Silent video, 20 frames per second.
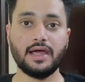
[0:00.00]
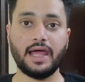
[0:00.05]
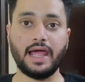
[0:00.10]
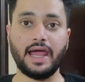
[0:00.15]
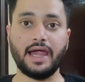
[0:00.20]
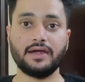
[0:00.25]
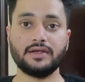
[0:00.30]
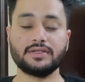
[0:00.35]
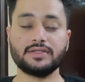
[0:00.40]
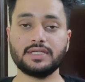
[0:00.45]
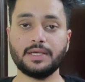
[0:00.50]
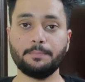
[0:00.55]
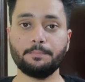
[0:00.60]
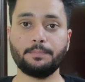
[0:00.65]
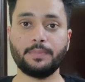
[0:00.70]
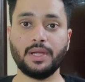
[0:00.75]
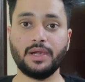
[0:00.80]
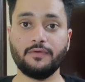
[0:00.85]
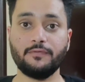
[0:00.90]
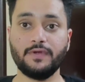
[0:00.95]
and
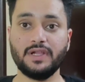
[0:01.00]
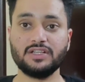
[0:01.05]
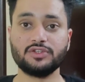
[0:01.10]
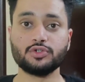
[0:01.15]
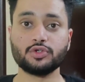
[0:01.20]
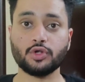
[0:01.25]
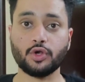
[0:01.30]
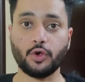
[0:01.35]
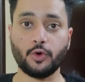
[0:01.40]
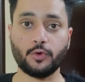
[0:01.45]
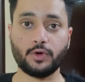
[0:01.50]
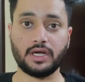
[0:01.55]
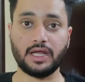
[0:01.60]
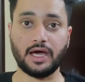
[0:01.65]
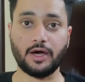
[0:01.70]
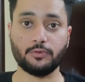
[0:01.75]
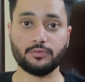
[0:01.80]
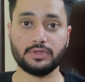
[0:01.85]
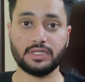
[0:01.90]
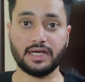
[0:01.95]
simple will slow
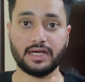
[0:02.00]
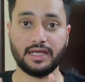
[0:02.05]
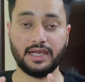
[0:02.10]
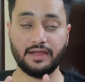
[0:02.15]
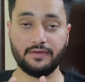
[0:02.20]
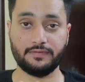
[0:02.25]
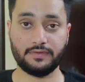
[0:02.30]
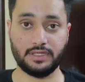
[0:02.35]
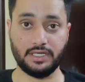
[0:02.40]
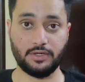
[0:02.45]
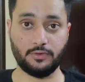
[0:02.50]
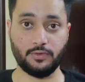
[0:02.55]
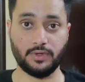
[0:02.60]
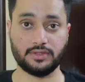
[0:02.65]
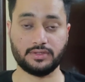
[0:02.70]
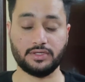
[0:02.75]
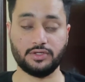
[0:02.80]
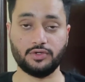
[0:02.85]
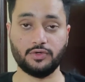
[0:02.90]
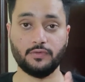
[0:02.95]
down the glyph
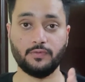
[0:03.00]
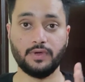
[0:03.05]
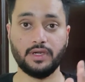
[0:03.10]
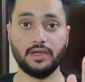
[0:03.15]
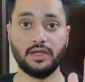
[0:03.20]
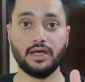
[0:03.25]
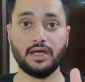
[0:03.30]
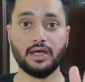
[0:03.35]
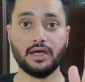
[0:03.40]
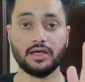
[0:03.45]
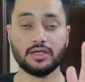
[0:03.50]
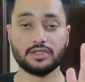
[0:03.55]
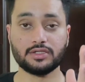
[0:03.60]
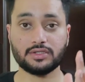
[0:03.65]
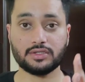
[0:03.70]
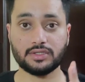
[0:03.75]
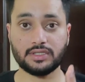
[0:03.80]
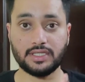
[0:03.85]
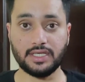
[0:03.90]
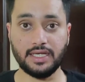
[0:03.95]
sequences. You will
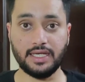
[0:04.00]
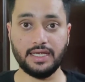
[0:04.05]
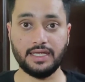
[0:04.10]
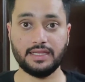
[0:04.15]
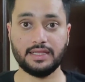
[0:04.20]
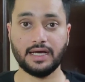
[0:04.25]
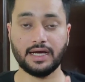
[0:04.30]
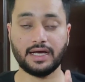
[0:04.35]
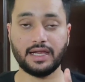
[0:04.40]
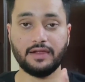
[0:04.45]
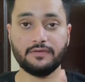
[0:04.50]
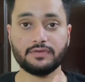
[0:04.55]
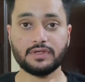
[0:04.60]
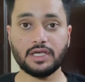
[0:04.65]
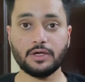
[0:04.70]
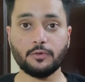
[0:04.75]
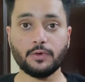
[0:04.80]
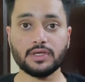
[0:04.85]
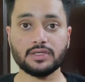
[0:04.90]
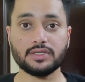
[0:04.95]
see the glyph
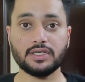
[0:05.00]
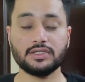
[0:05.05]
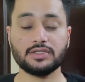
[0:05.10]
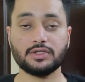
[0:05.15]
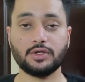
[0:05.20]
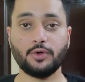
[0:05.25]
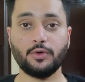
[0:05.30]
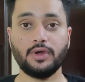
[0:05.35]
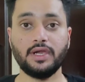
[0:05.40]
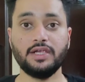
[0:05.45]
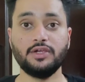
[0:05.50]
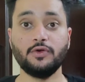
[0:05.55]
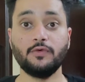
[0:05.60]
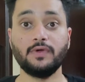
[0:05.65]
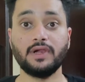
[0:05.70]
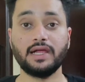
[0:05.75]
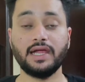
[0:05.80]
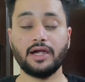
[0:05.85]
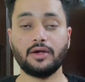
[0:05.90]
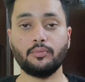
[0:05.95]
sequences slowly, you
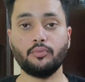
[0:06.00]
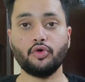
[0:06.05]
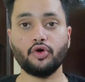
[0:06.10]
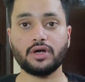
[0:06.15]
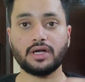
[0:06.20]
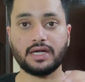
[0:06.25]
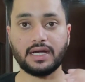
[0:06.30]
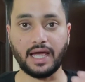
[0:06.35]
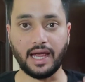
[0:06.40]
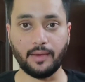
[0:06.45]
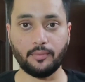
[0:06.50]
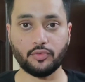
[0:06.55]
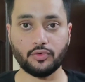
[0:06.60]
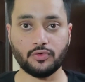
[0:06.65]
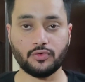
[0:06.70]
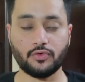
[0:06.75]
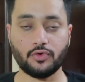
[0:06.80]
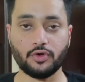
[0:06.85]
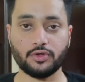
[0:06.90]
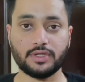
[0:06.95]
will get more time
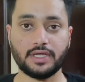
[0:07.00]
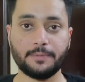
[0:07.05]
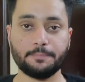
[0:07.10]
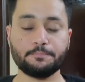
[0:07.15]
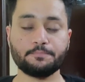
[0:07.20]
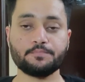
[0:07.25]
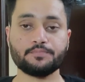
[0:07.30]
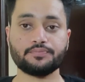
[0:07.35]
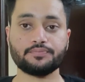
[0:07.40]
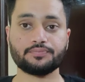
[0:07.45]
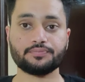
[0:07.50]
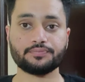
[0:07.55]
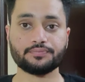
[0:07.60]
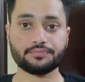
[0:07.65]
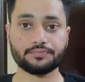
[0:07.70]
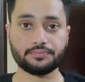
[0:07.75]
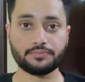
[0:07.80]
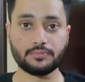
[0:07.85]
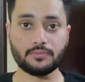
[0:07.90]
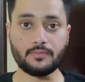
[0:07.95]
to draw them.
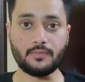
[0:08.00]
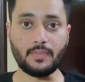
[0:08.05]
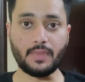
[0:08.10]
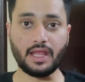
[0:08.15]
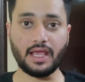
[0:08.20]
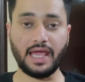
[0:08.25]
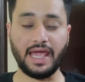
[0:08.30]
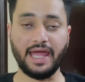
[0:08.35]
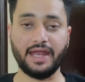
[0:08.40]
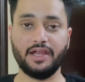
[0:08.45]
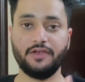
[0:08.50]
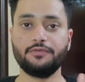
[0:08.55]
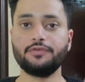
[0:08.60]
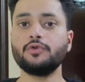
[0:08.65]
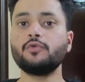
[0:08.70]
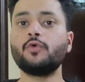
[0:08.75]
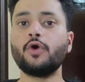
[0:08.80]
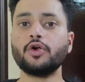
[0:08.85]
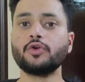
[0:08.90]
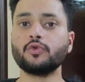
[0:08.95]
And if
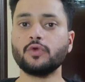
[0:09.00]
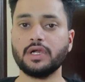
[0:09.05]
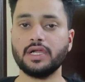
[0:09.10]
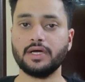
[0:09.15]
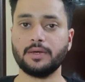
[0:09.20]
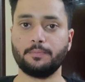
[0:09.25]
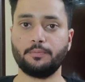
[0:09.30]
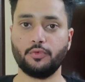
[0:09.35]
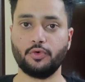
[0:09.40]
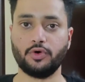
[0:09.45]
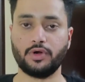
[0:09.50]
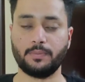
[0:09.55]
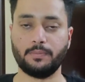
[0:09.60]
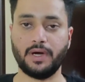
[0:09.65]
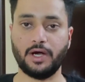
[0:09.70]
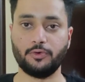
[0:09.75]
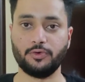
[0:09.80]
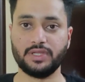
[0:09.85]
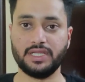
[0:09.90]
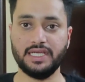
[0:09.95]
you want to learn more
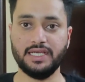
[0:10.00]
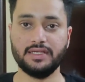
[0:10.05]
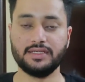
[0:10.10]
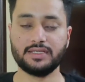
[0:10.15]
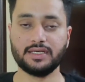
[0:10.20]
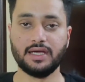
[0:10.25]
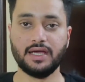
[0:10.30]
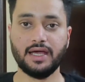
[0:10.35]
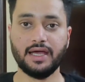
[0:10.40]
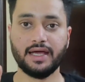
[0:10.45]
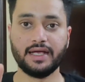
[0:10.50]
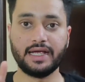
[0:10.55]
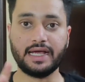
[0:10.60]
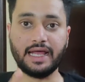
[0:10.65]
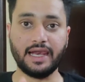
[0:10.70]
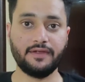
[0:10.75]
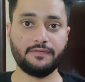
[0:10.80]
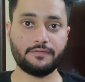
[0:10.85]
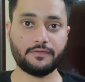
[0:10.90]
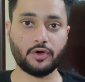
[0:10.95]
about these
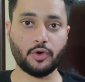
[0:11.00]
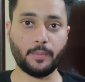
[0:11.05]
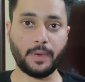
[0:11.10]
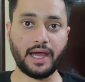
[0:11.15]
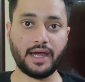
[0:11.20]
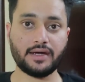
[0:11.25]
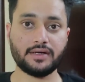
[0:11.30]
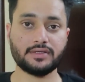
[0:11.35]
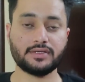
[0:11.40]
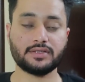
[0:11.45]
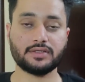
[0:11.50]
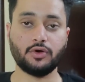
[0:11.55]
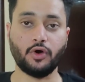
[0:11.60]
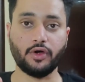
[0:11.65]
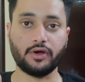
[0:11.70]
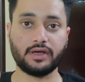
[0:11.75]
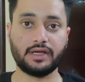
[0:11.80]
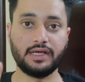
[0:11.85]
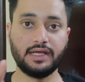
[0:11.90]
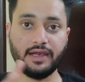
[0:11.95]
glyph commands
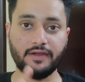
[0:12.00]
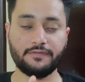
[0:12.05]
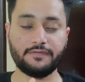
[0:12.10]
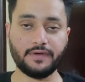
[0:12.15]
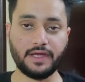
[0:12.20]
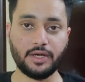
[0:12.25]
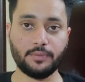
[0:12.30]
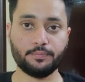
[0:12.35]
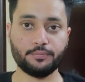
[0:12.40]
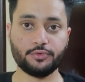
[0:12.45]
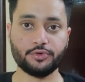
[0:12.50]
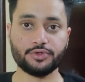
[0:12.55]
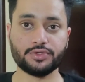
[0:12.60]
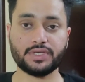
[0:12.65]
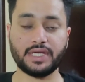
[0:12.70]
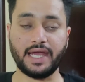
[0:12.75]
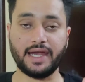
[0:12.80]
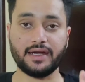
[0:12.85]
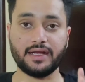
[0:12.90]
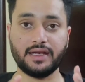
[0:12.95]
or glyph
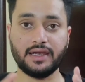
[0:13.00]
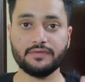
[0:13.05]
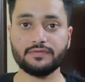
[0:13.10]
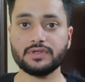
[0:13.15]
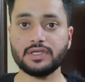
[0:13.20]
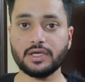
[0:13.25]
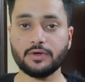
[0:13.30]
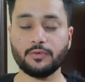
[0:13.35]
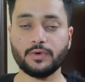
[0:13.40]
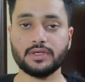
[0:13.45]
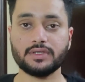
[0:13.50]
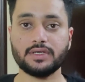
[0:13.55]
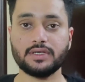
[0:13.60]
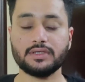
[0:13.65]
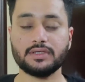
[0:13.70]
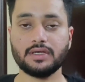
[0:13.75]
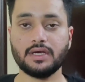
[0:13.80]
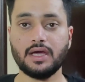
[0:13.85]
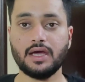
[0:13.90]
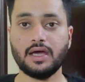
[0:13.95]
inputs and glyph
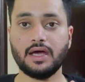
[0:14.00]
sequences,